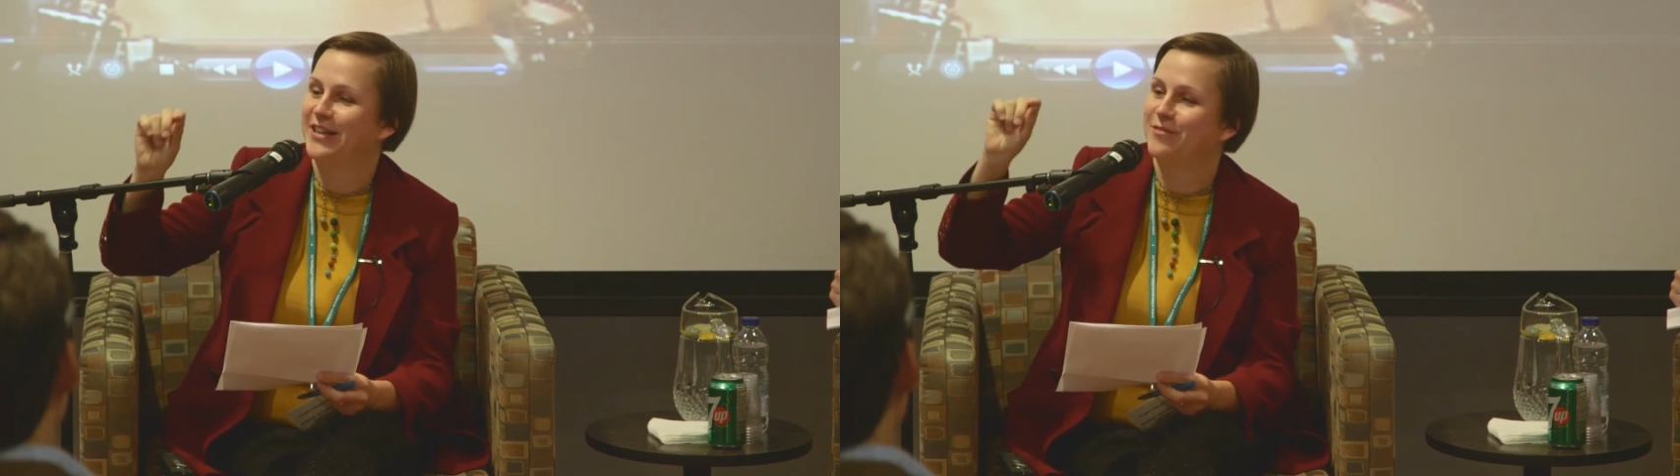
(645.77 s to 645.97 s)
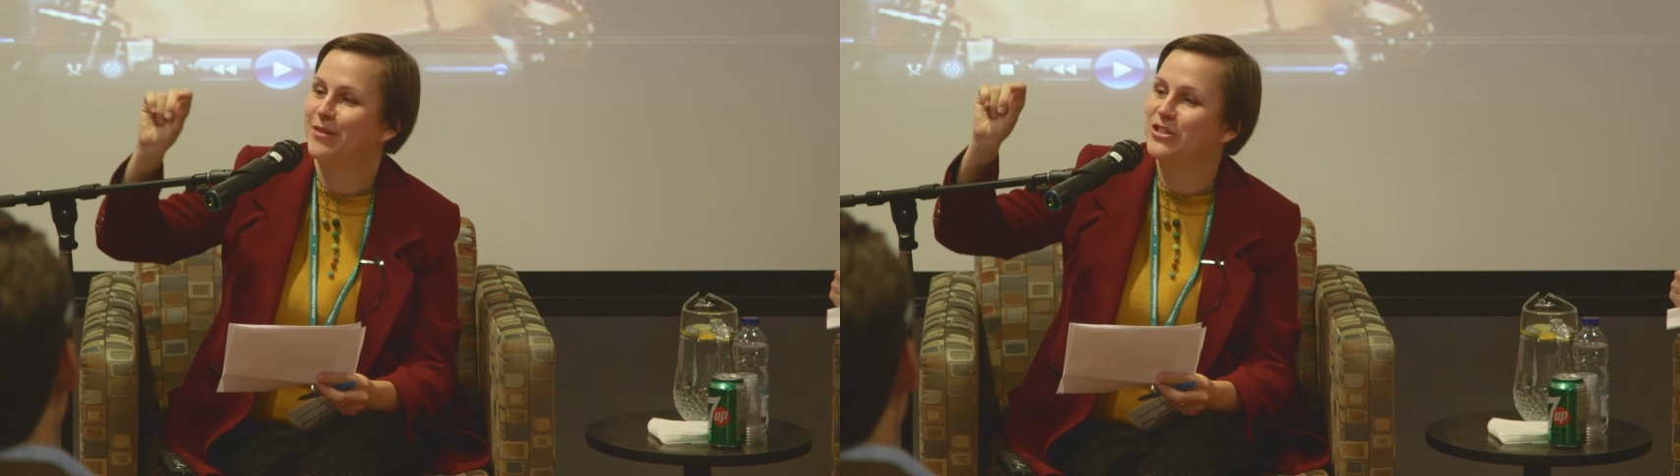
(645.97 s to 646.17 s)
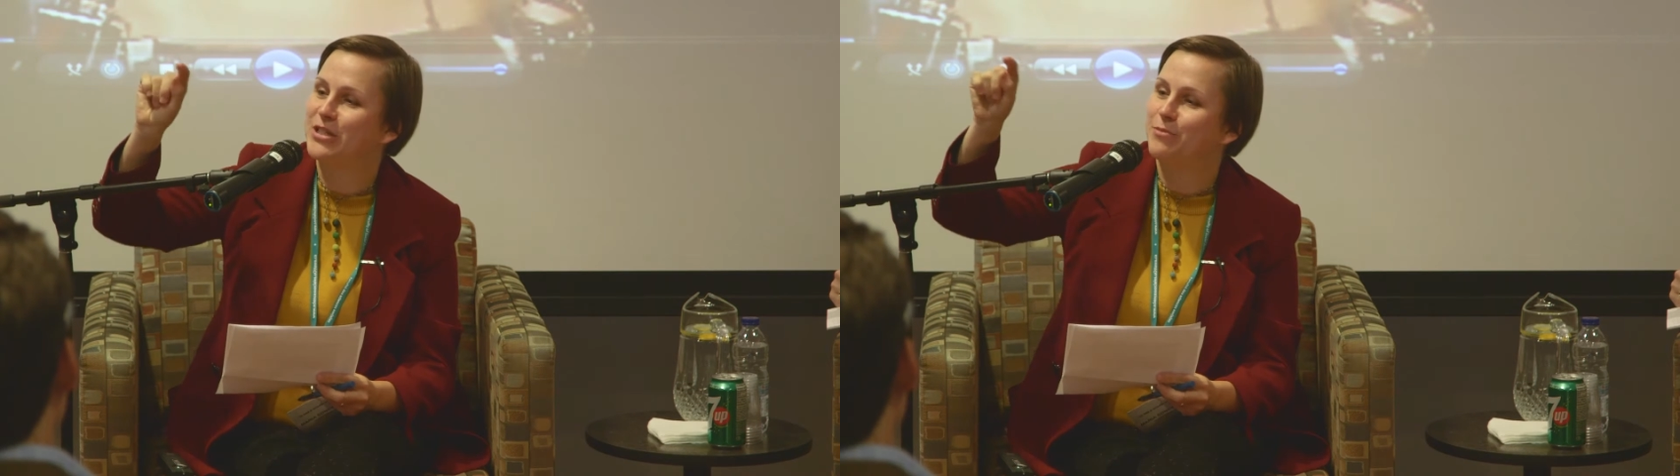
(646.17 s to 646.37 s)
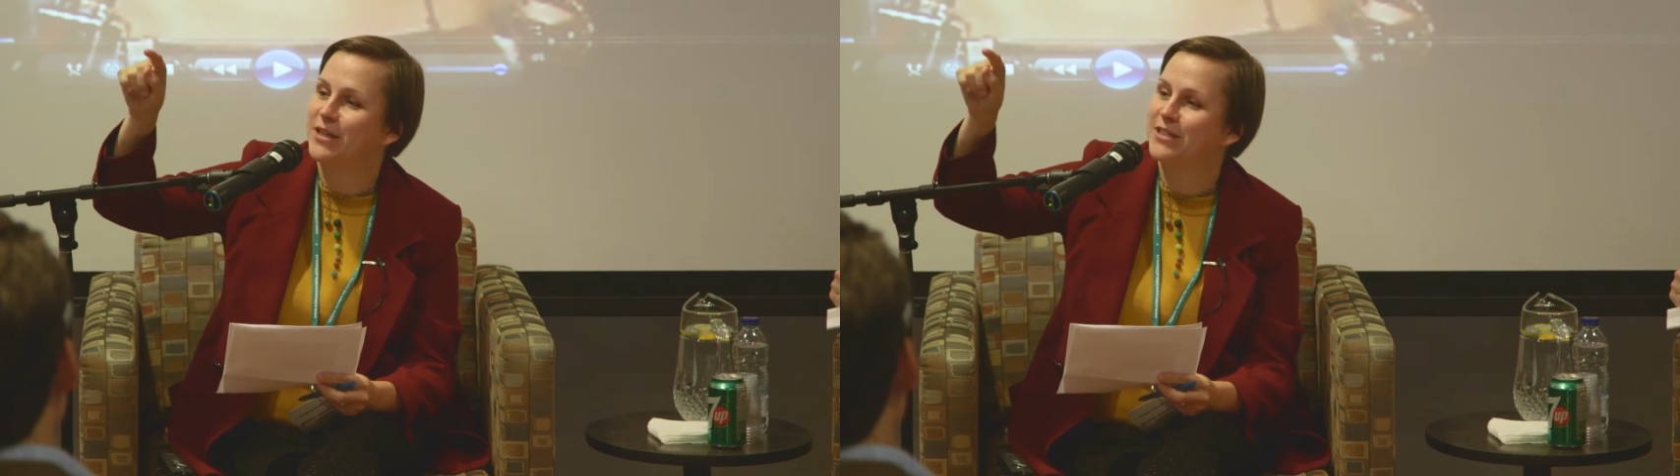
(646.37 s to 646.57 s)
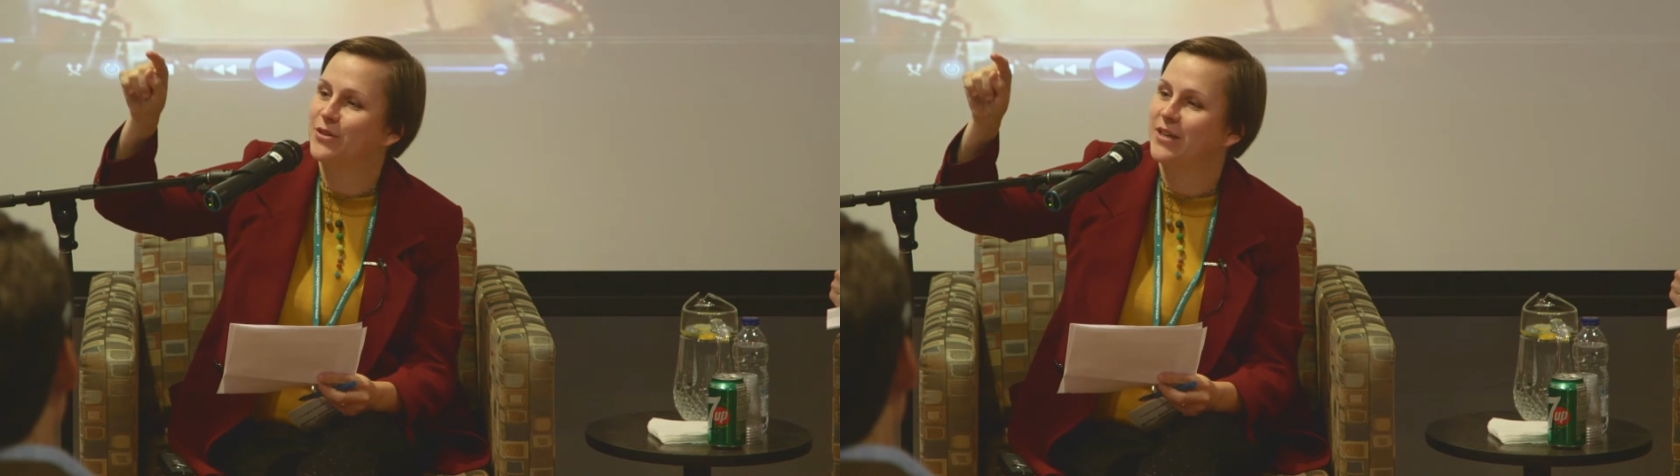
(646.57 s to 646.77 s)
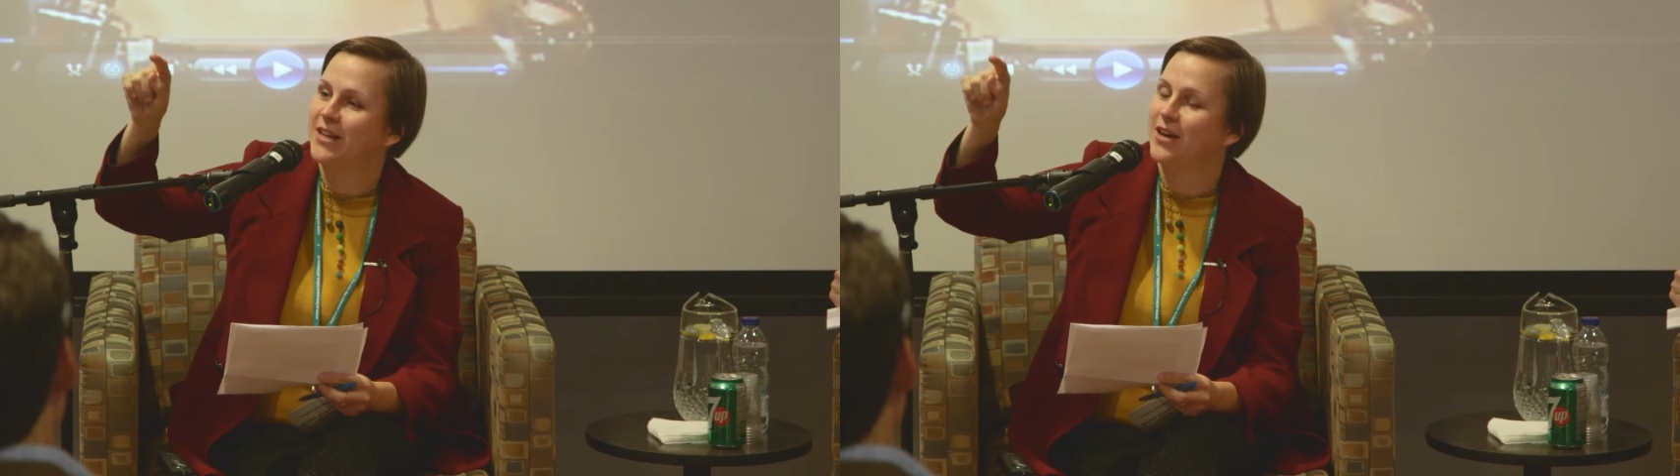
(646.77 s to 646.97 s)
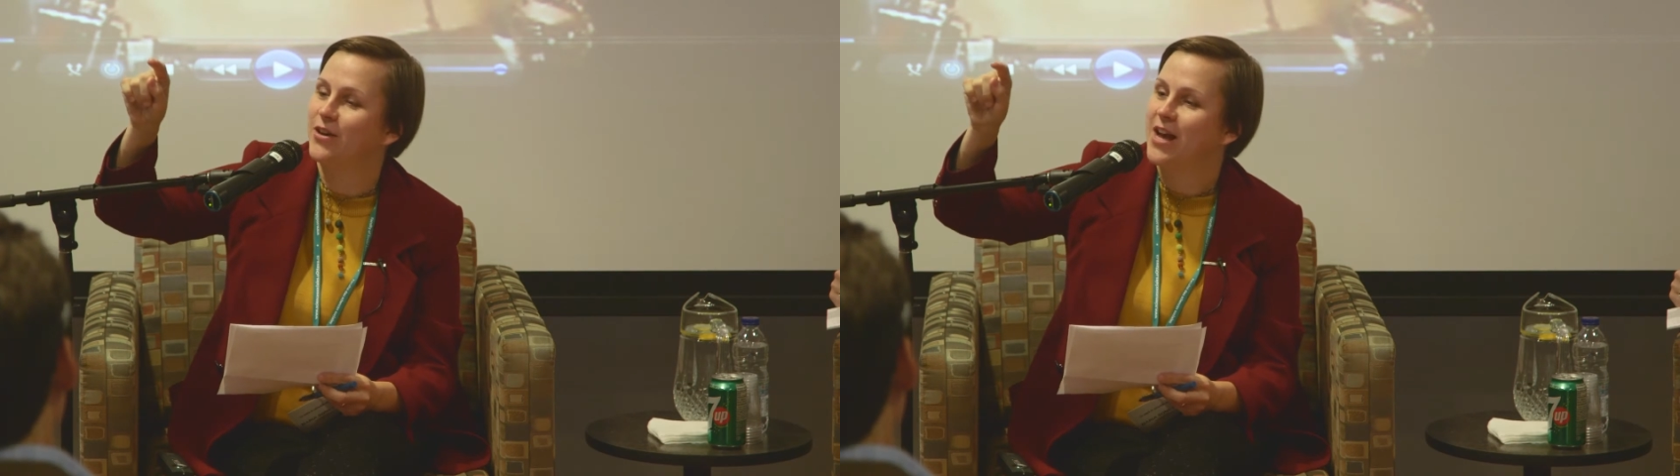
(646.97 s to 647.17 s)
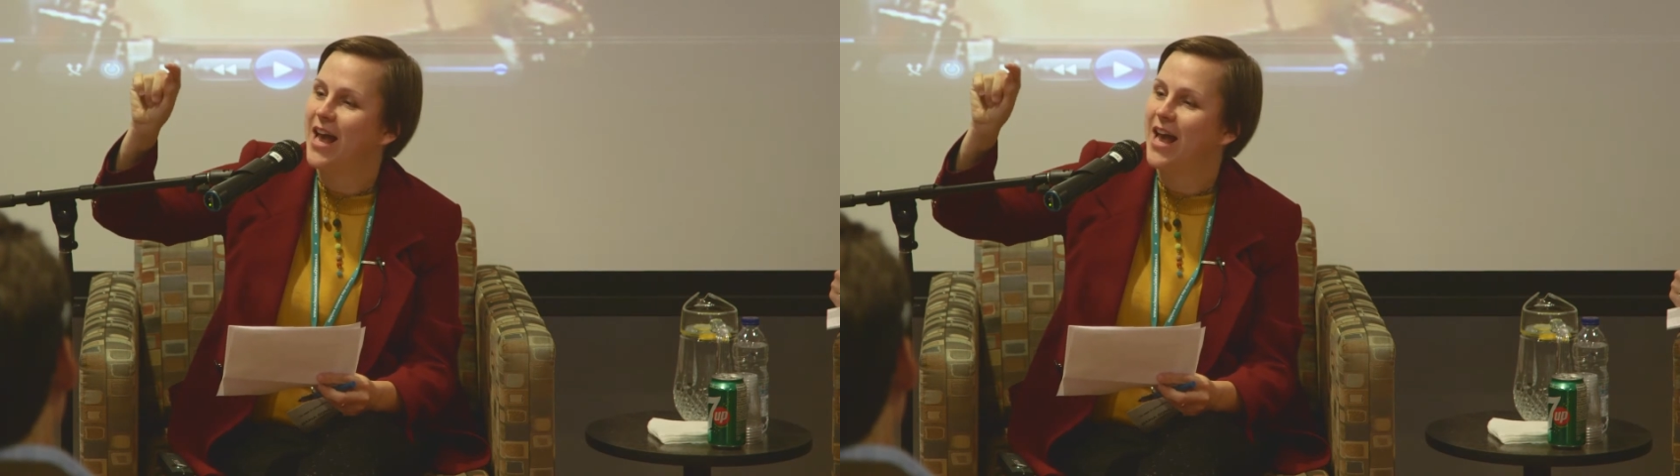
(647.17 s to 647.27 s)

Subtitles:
get much deeper into it now.